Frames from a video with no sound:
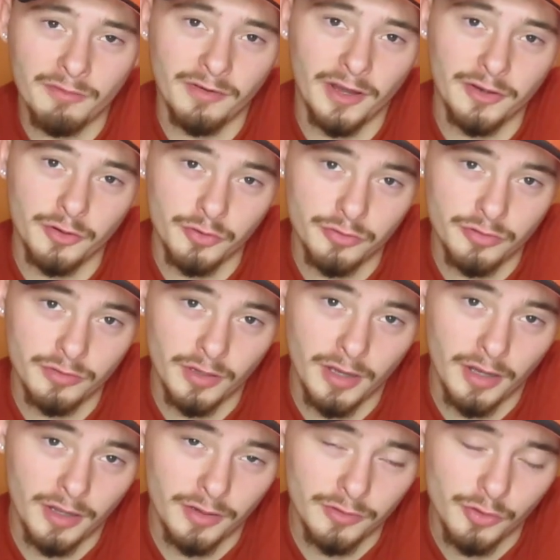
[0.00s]
Modified
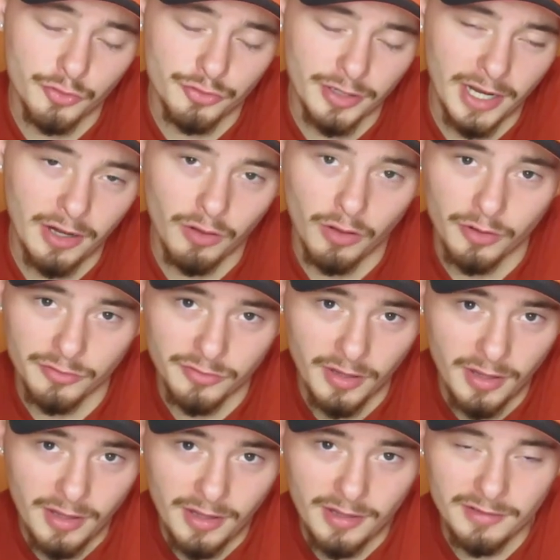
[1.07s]
no trade
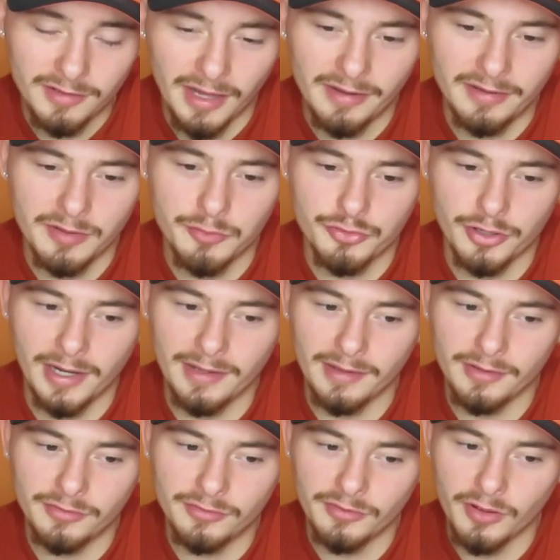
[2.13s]
clause, 10-team
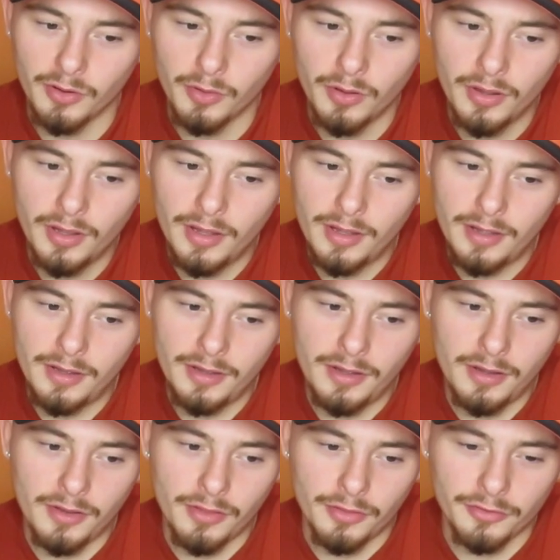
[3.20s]
trade list. So
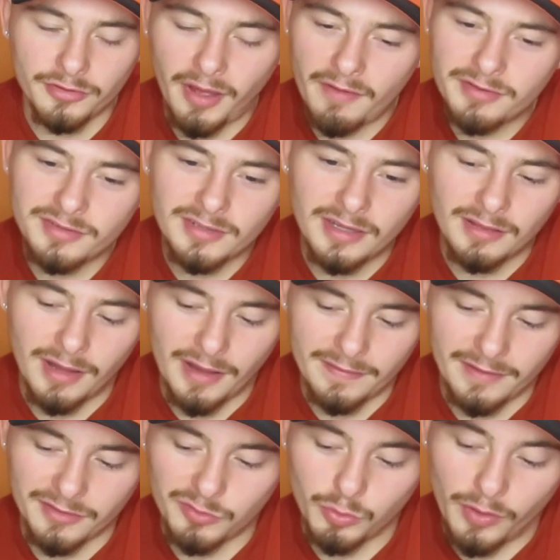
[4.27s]
there's obviously
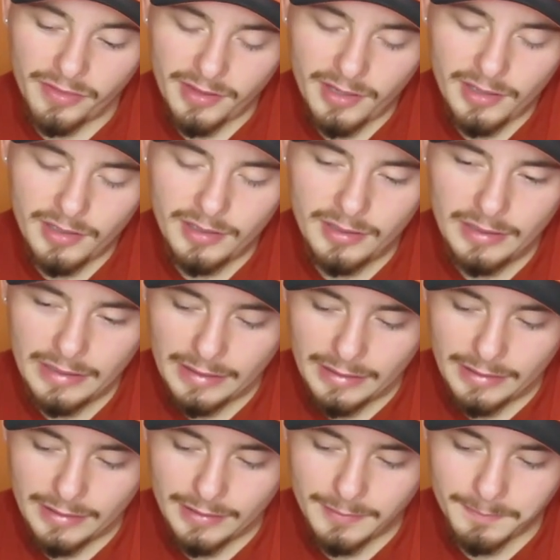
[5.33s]
a lot that's with it.
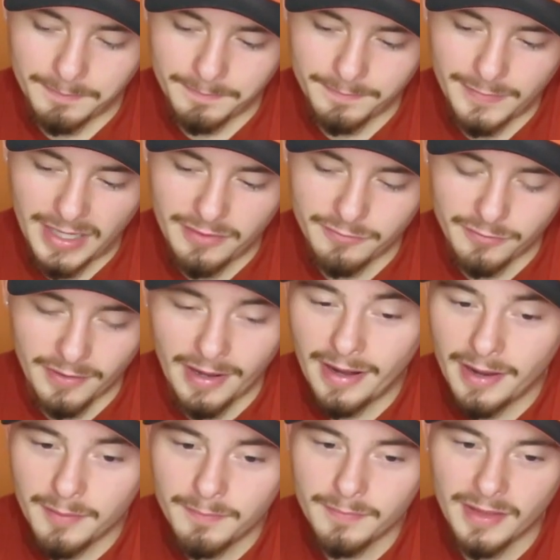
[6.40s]
And
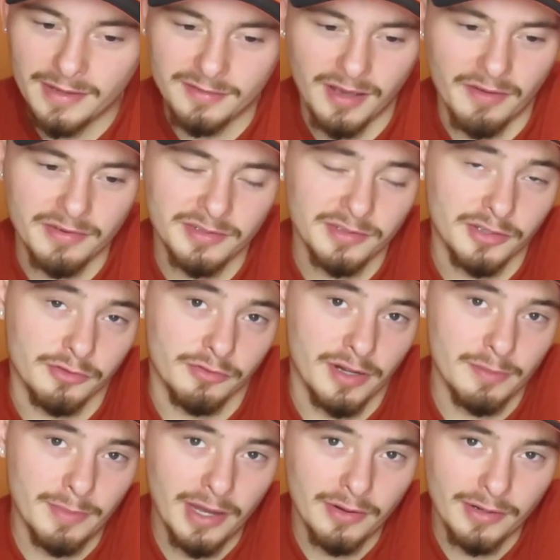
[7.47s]
for him, it's
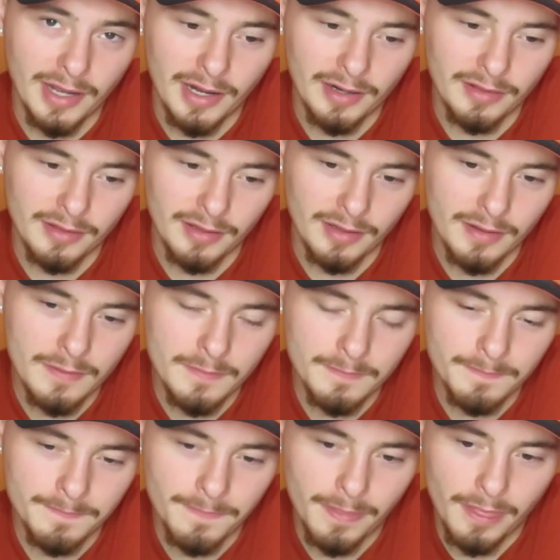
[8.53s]
obviously a rebound kind of
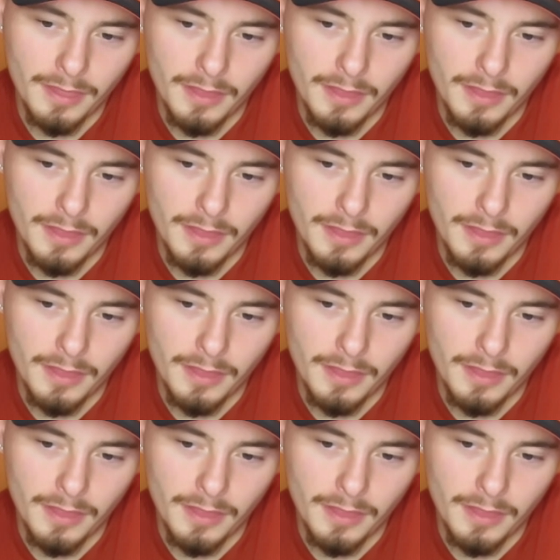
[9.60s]
thing.